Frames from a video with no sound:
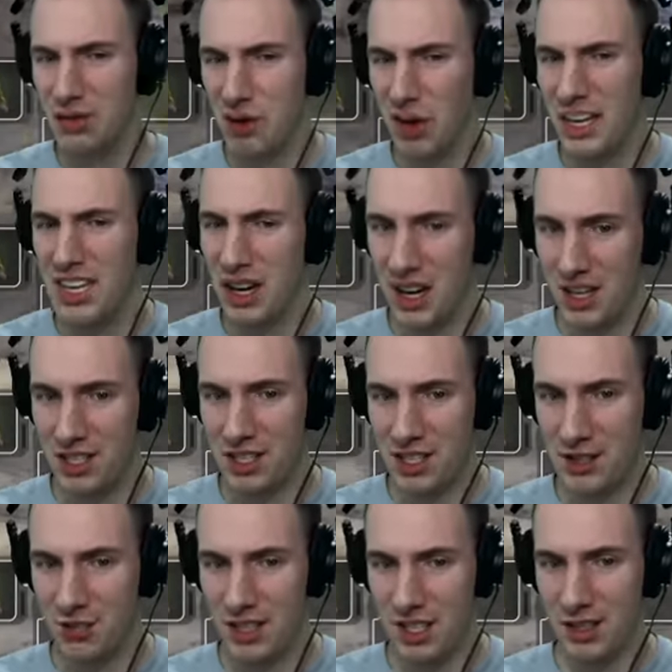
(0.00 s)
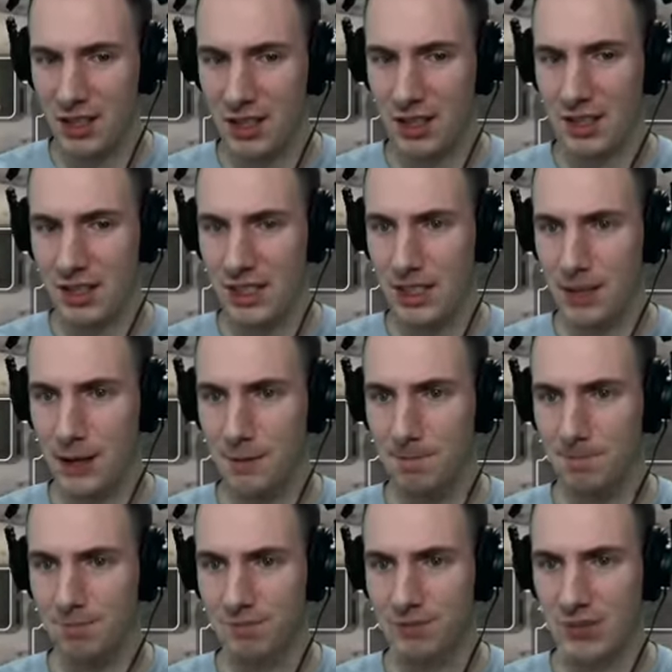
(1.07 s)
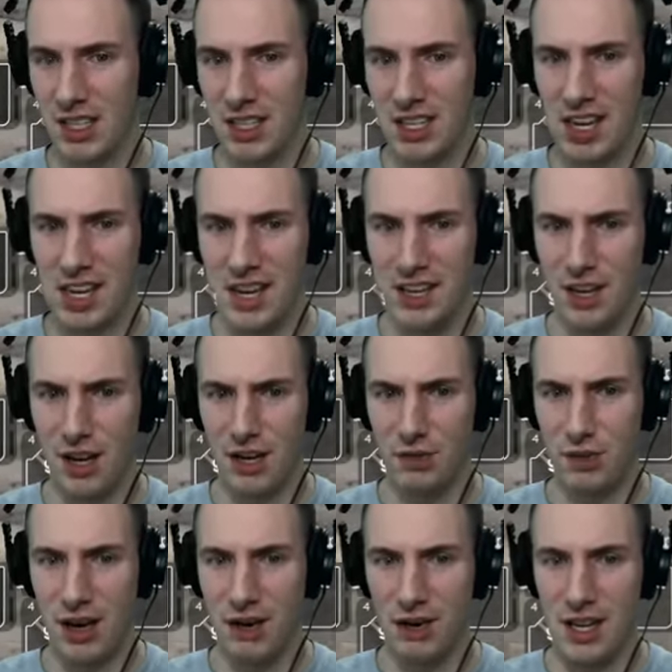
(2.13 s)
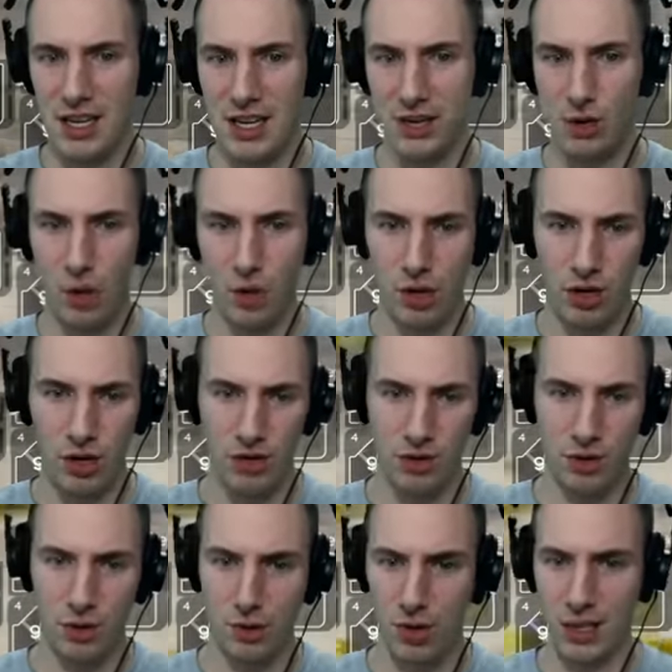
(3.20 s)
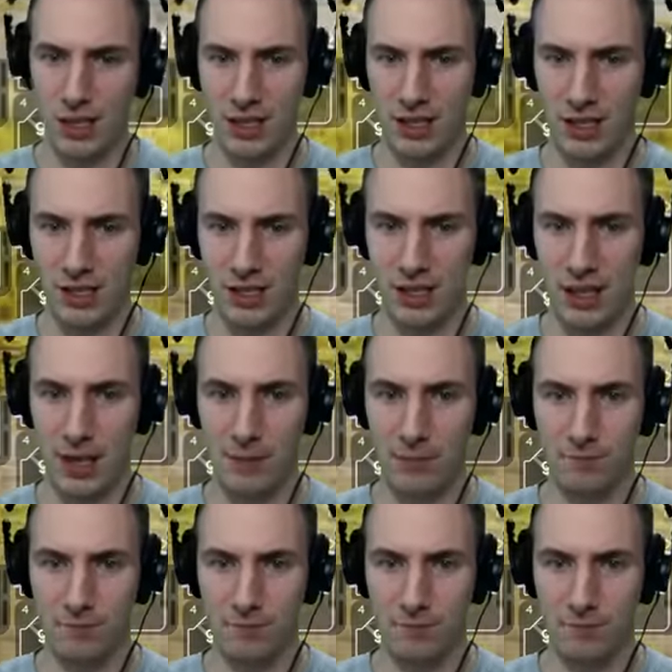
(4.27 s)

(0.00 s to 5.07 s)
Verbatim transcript: not to use it in kind of around any corners or anything like that.